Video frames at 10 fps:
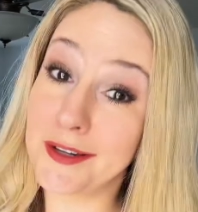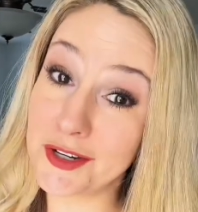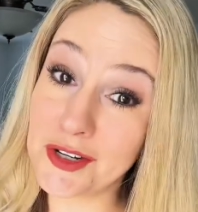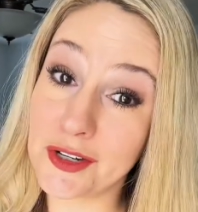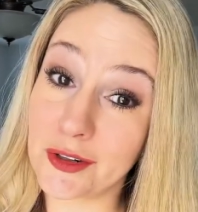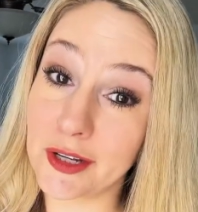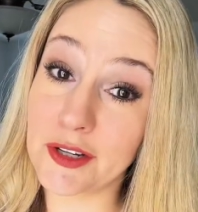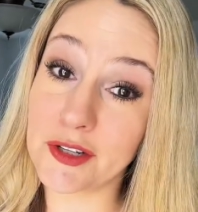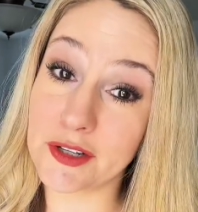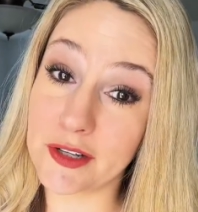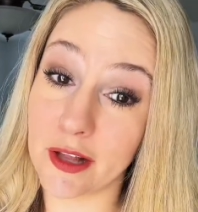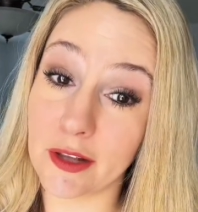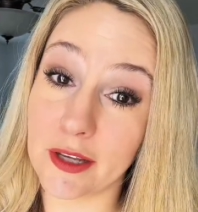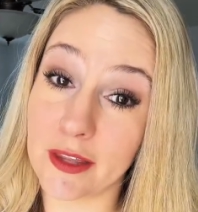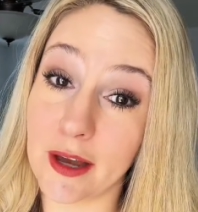Additionally, she's
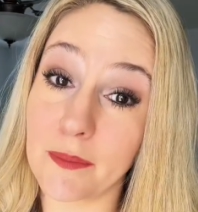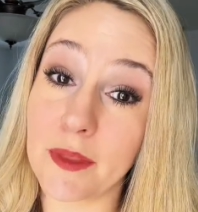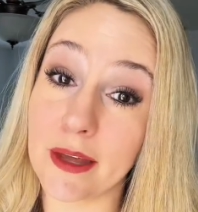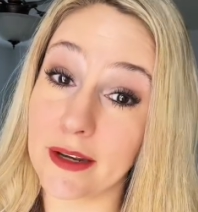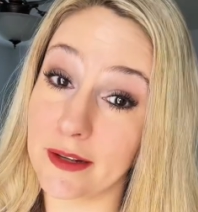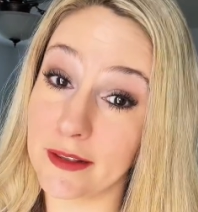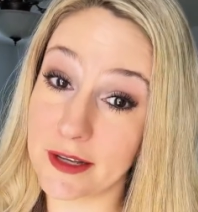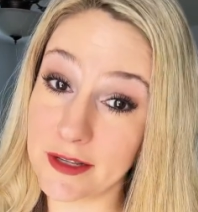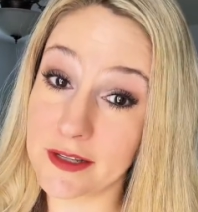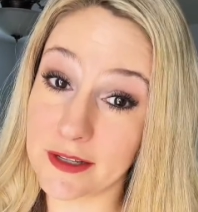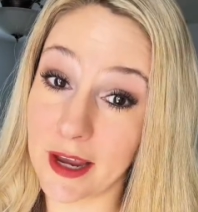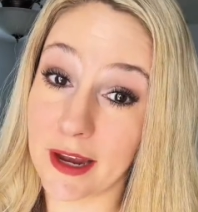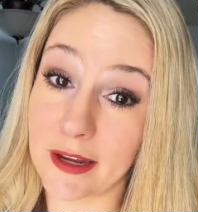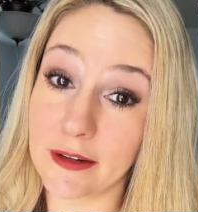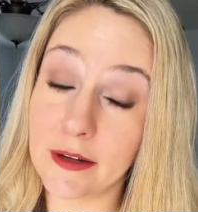telling them that in this
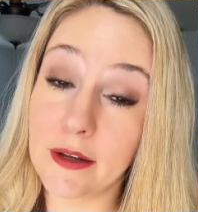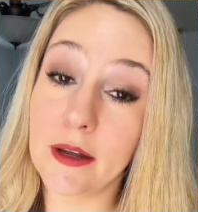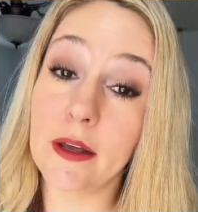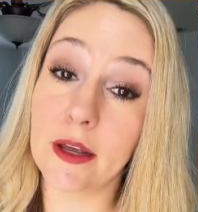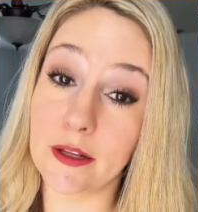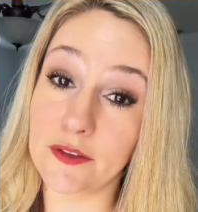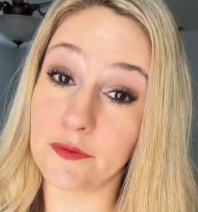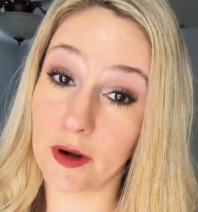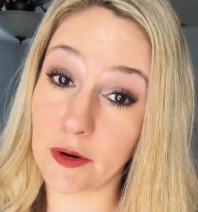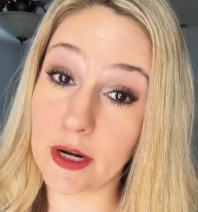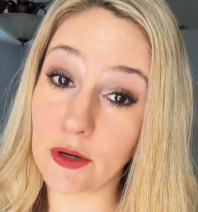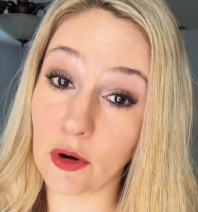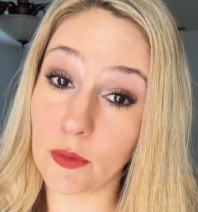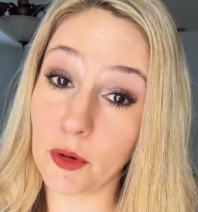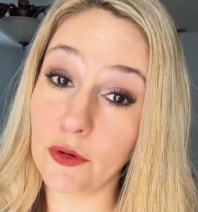state, it's very
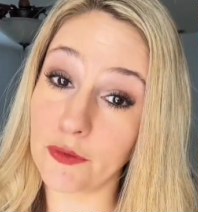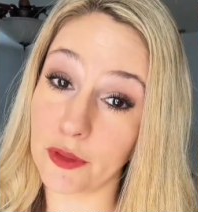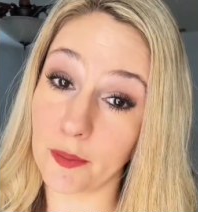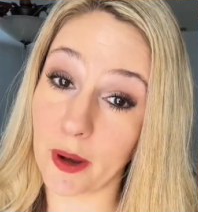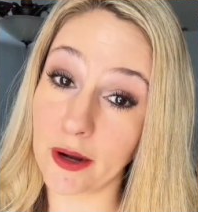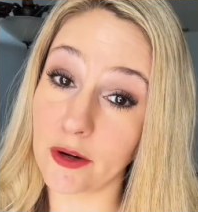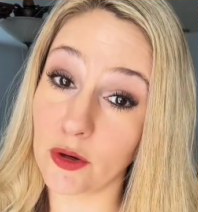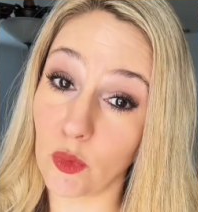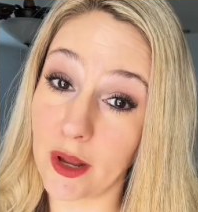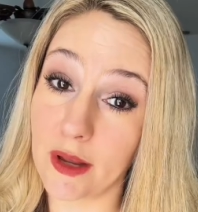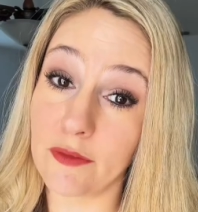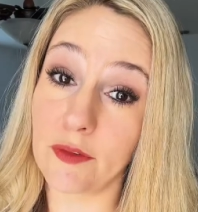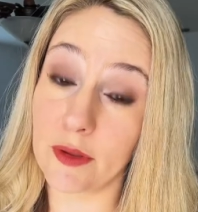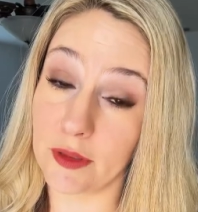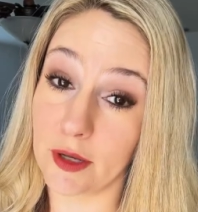normal for the buyer to
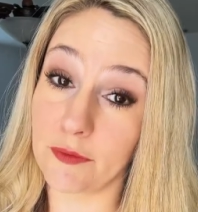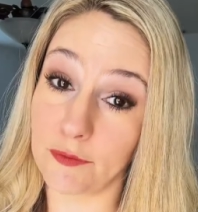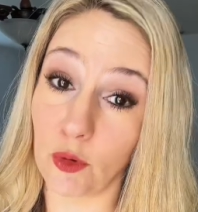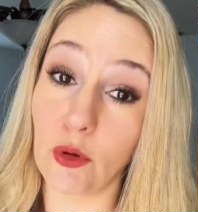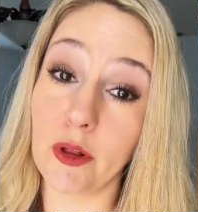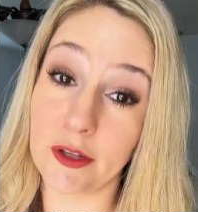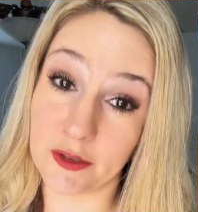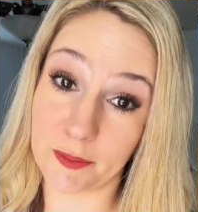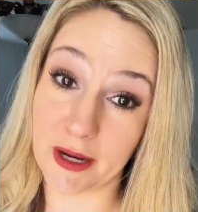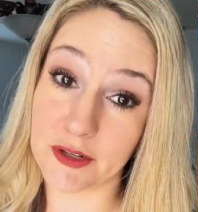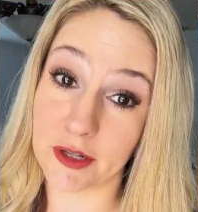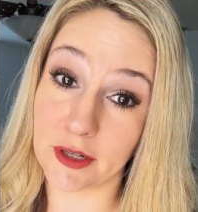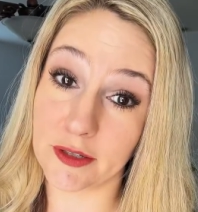waive the full inspection